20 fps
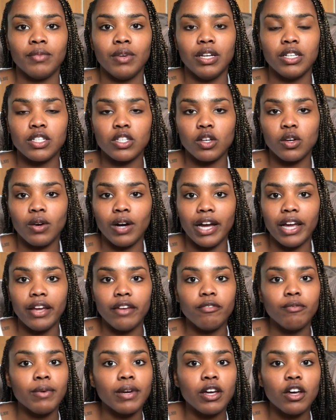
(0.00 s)
And so
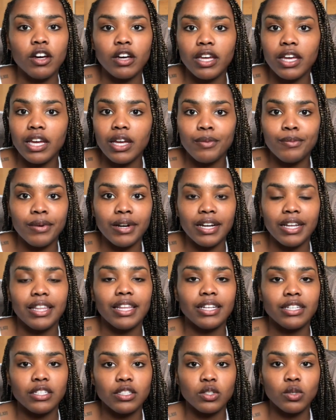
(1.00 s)
I've been cooking and bringing
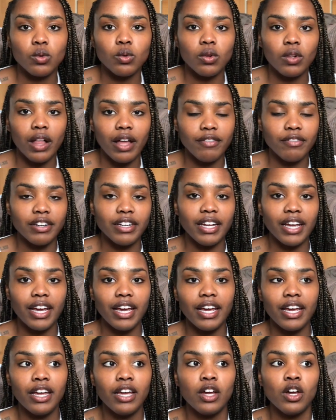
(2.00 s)
that to school every
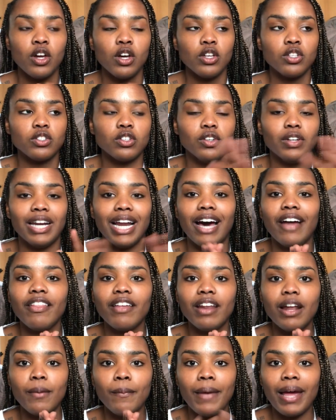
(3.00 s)
day. So now
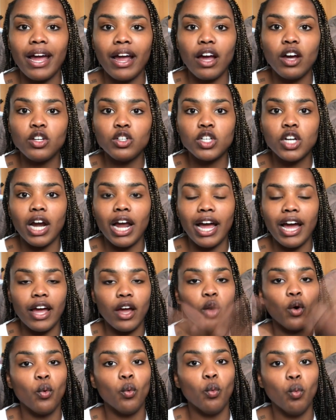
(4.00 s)
that I'm back on
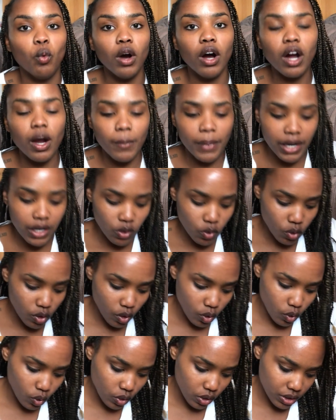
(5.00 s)
track, what are my new
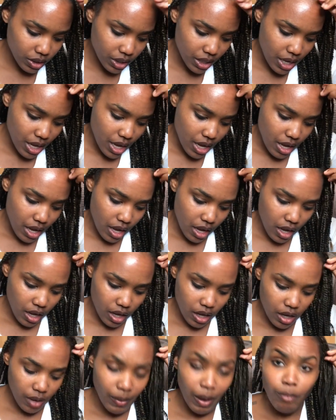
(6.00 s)
goals?
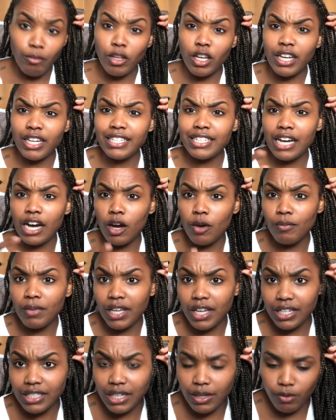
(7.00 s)
I'm looking down
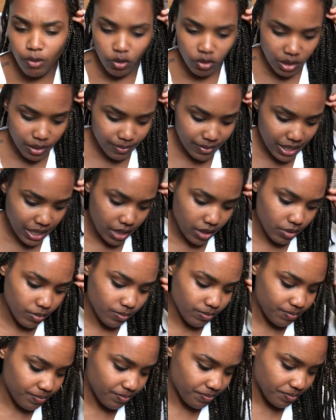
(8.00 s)
because I wrote them
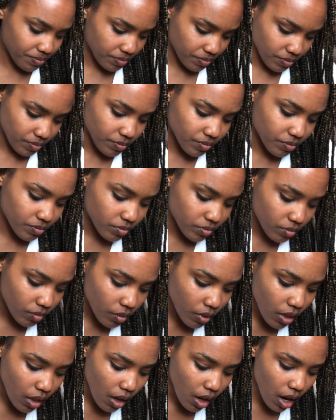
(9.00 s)
down.
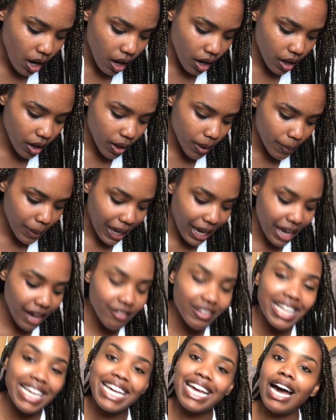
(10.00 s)
I
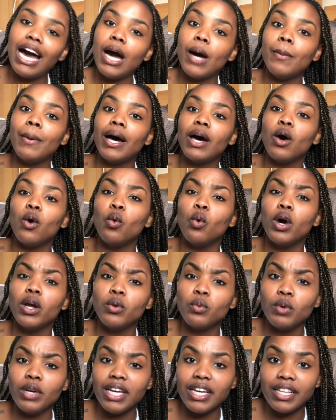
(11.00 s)
have like about
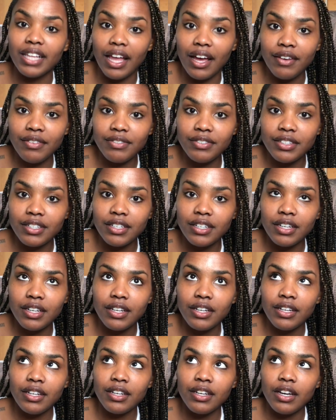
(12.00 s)
1 week left,
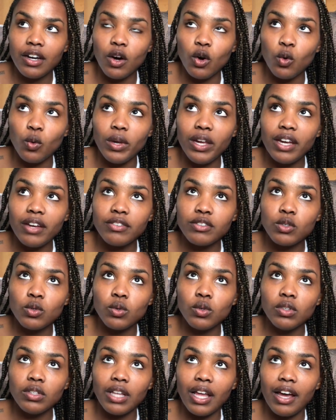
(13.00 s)
a week of
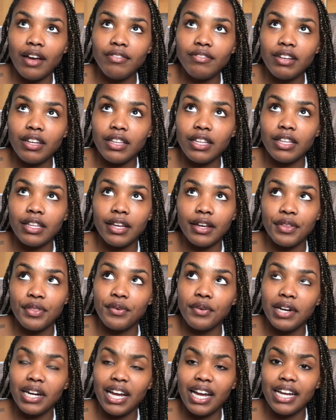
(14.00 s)
school left, and then like
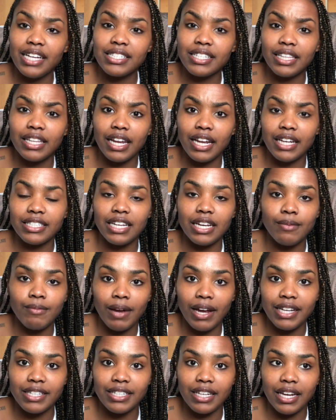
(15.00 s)
3 days, and take
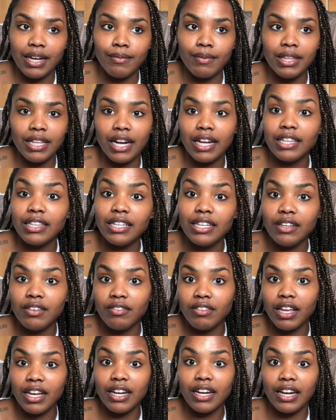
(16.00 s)
my exam, and then I
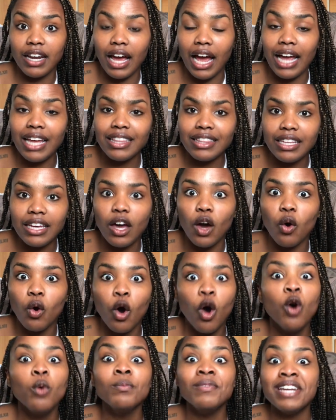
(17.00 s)
leave. Like I go
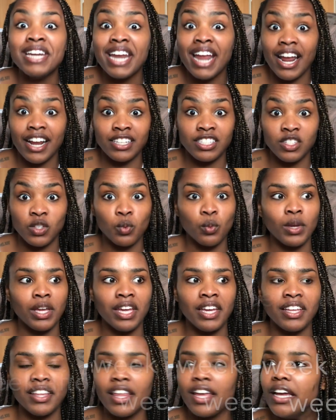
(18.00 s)
home next
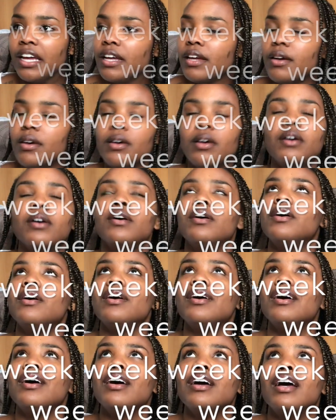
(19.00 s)
week, like.
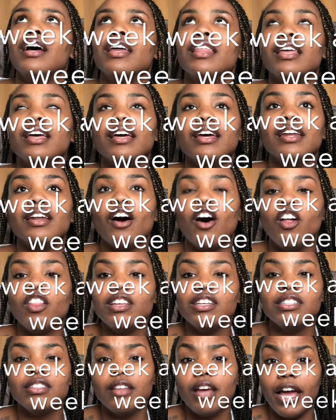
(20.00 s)
And then all
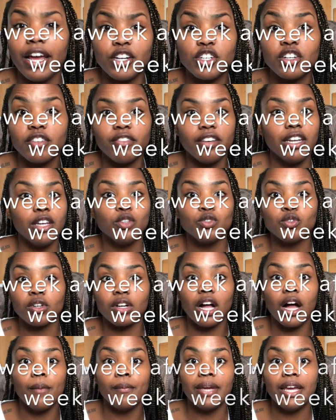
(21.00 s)
the extra videos were
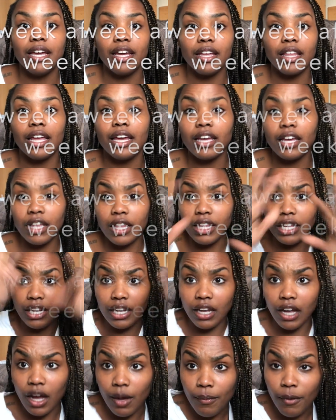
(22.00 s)
coming, like
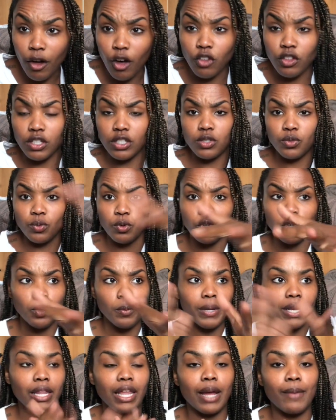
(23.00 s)
cleaning up all this
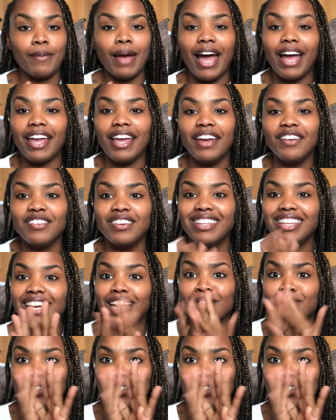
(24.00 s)
room and like packing everything.